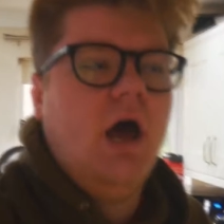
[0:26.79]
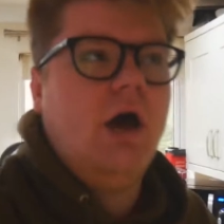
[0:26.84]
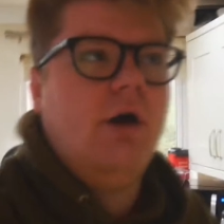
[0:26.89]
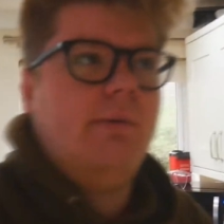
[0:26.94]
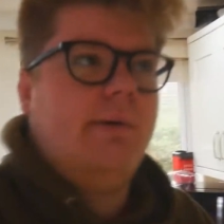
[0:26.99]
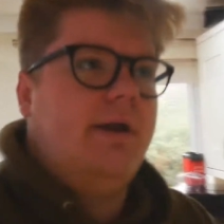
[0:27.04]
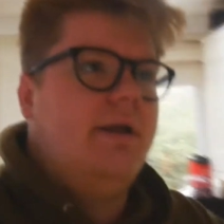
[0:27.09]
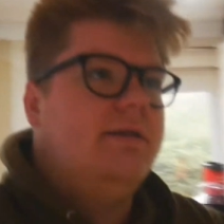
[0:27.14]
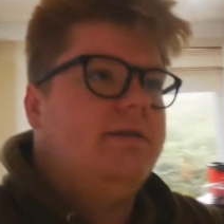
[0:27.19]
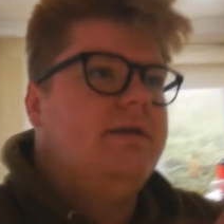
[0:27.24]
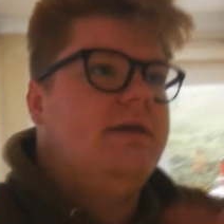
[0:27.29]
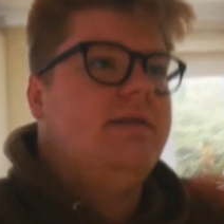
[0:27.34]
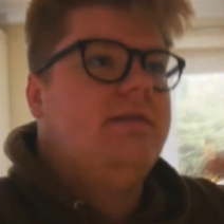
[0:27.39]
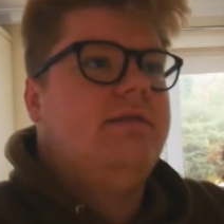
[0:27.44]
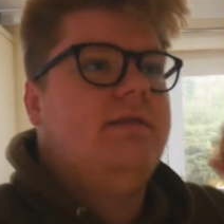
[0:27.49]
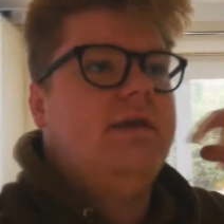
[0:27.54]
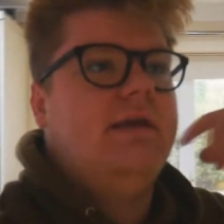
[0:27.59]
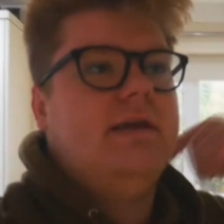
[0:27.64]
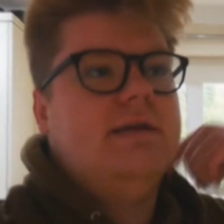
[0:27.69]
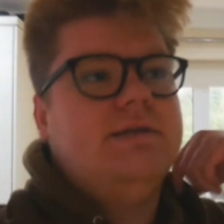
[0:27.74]
When I did
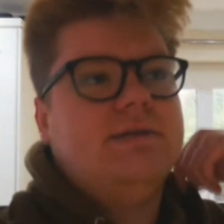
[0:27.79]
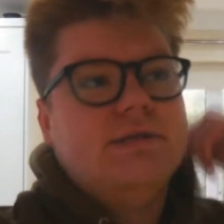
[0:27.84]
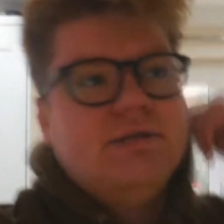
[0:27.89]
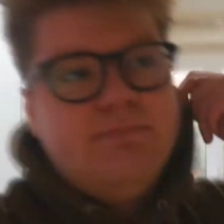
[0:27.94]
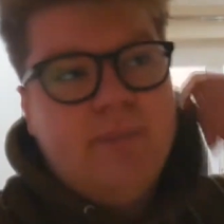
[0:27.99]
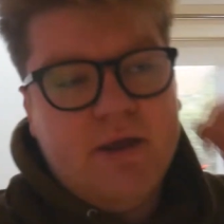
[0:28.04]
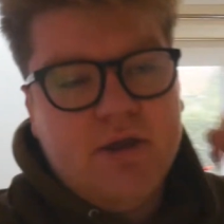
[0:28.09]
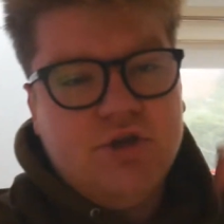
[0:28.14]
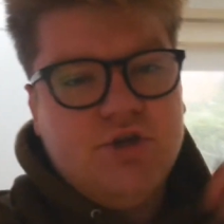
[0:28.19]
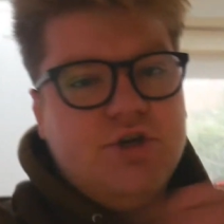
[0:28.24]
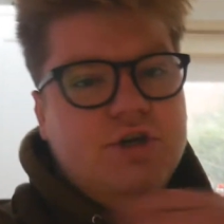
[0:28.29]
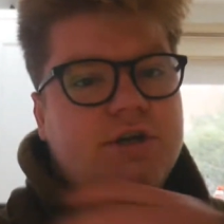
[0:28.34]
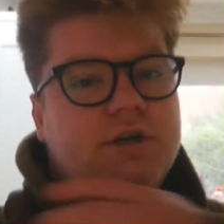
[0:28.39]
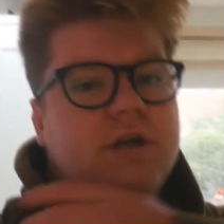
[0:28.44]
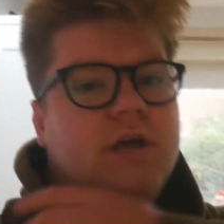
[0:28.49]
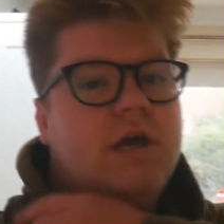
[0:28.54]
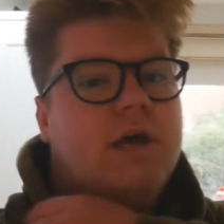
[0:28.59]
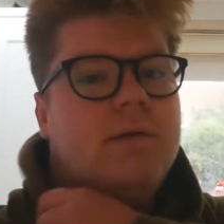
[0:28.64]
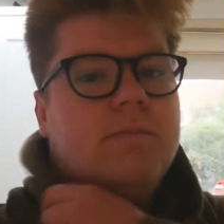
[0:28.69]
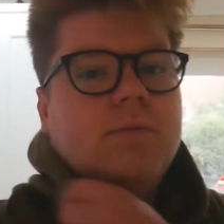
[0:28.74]
the suspension,
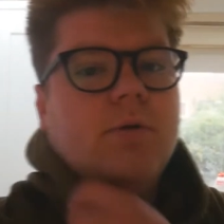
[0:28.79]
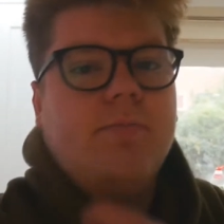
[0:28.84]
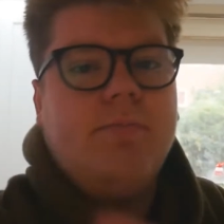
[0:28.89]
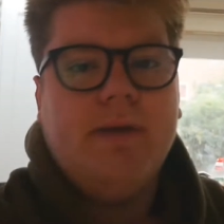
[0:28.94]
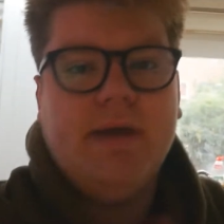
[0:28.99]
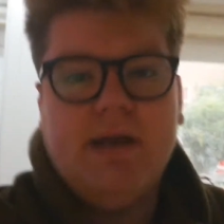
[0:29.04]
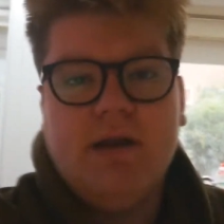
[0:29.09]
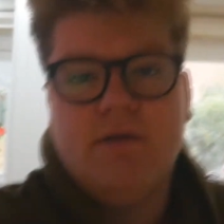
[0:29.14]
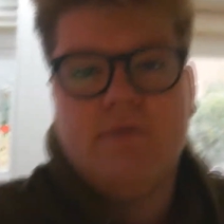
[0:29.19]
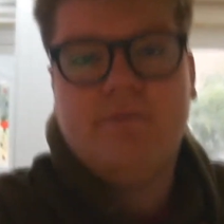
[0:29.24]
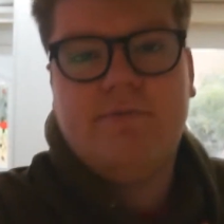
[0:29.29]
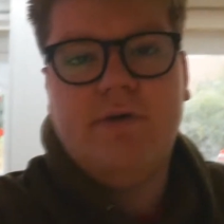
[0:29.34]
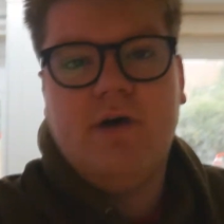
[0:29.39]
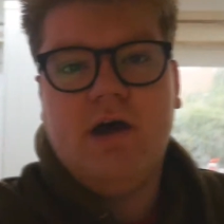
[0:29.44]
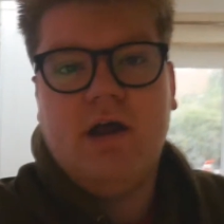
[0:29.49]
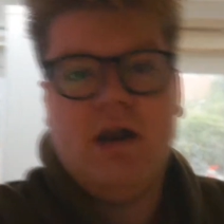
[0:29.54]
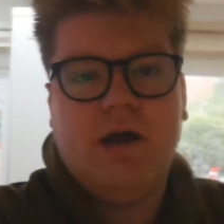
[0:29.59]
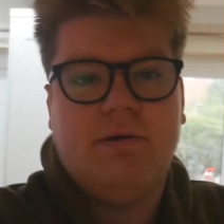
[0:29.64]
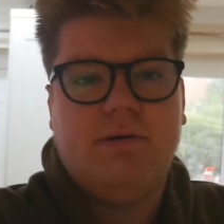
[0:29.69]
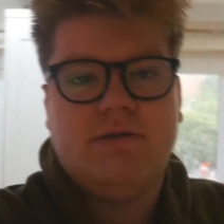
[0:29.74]
but being on
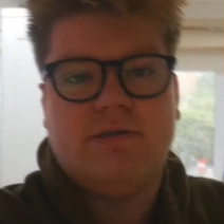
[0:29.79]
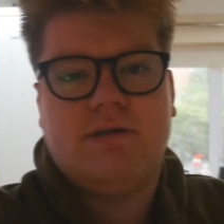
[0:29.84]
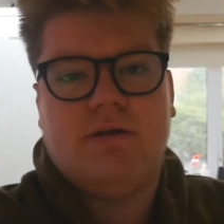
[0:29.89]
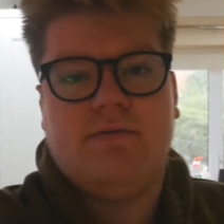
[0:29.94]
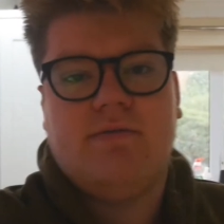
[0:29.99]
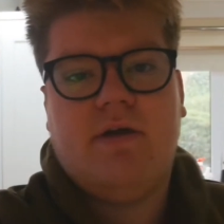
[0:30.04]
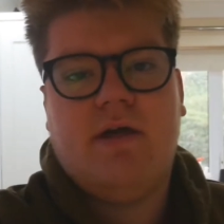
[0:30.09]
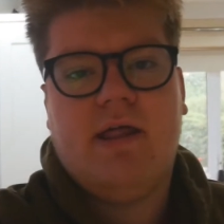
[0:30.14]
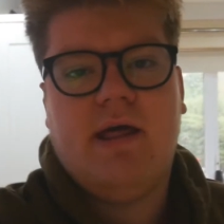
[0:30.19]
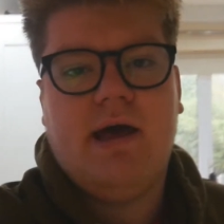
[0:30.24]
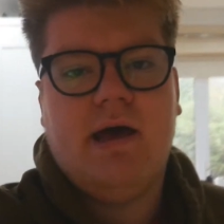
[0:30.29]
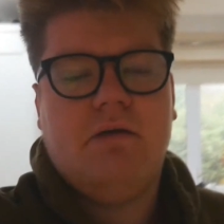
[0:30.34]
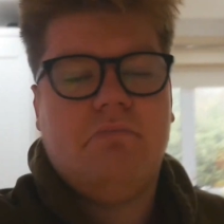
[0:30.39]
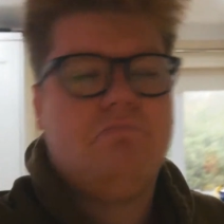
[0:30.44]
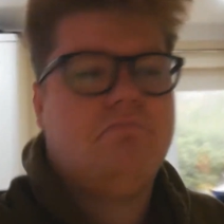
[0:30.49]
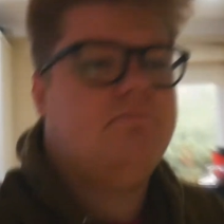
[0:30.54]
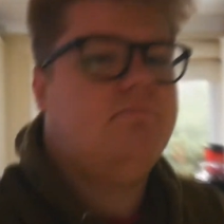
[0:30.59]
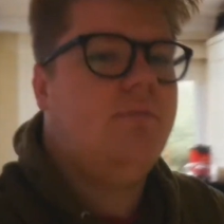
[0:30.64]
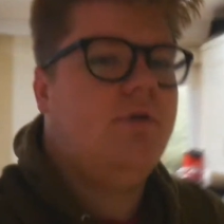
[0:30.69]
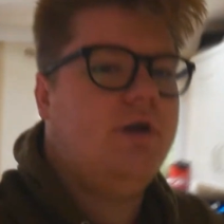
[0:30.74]
furlough and stuff like that,
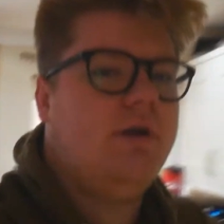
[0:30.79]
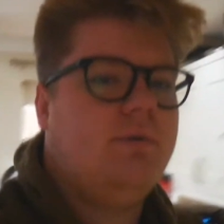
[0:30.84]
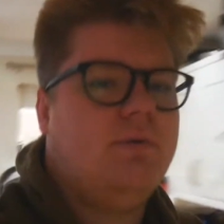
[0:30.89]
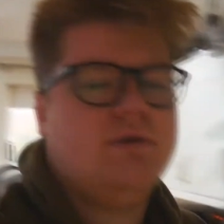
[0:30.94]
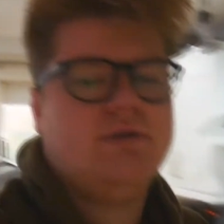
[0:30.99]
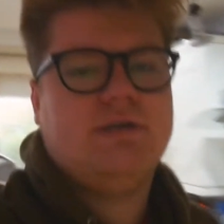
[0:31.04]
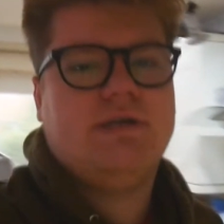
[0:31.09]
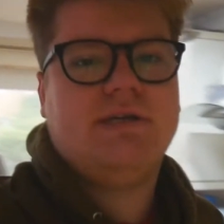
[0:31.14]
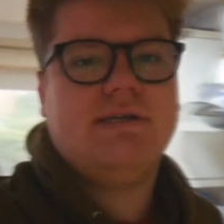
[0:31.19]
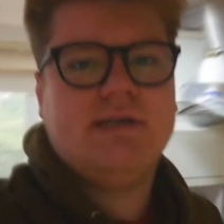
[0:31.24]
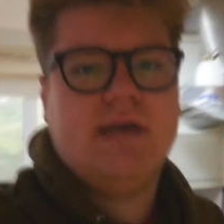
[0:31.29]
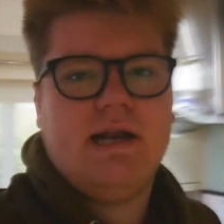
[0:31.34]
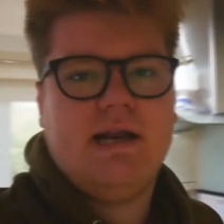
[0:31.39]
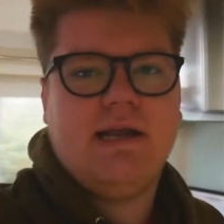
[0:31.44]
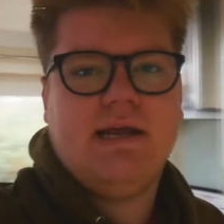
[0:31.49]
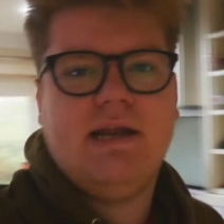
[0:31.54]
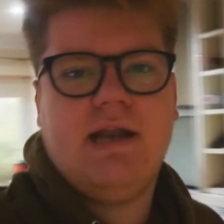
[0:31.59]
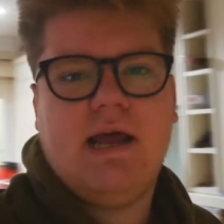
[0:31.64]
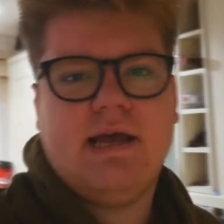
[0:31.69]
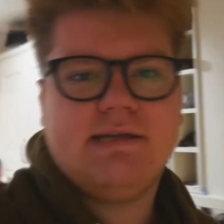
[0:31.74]
money wasn't
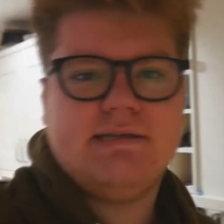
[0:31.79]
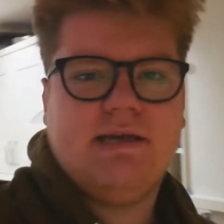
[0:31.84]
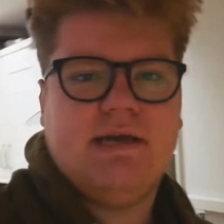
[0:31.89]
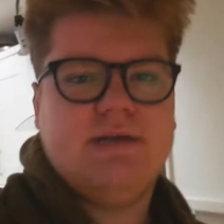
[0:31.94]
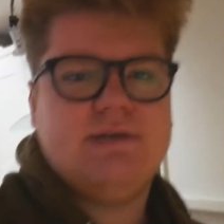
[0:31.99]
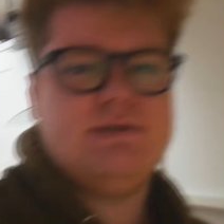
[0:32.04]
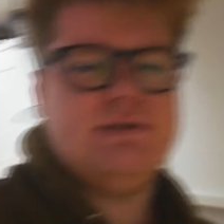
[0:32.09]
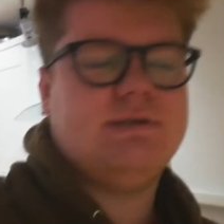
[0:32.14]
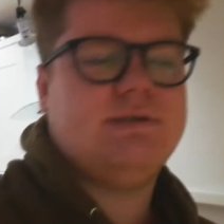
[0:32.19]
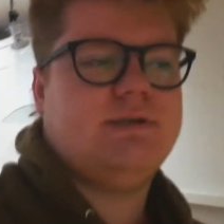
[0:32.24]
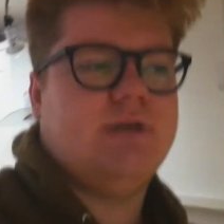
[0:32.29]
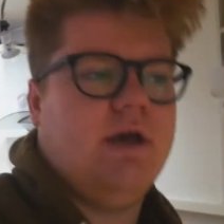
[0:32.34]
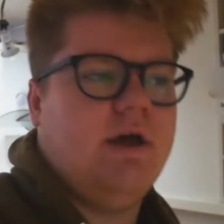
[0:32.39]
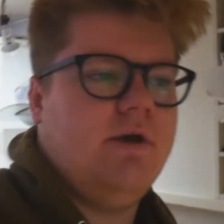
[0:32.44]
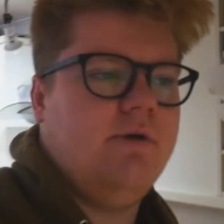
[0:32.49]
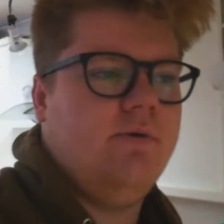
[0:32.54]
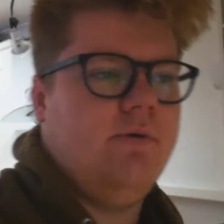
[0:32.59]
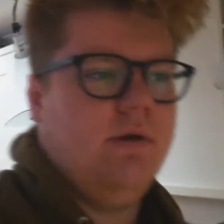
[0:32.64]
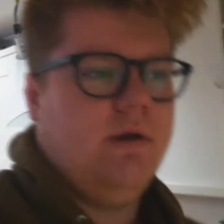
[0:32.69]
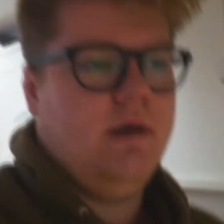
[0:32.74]
exactly in excess,
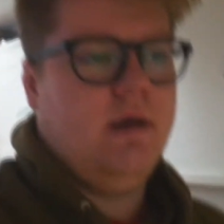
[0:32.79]
so